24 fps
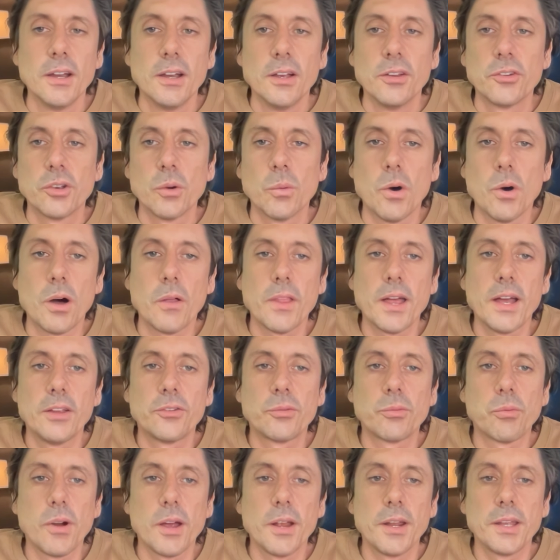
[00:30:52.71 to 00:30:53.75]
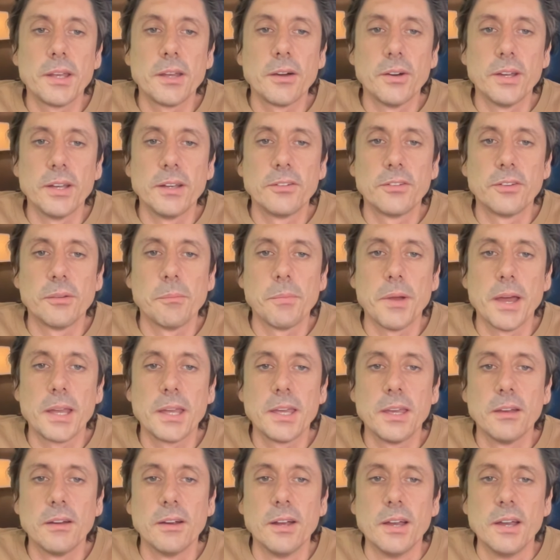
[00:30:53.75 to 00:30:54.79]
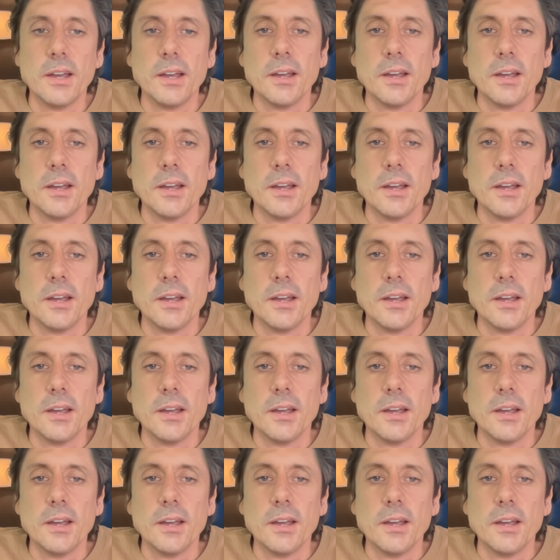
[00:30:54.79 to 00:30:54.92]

So while that's running, oh, here's it back here.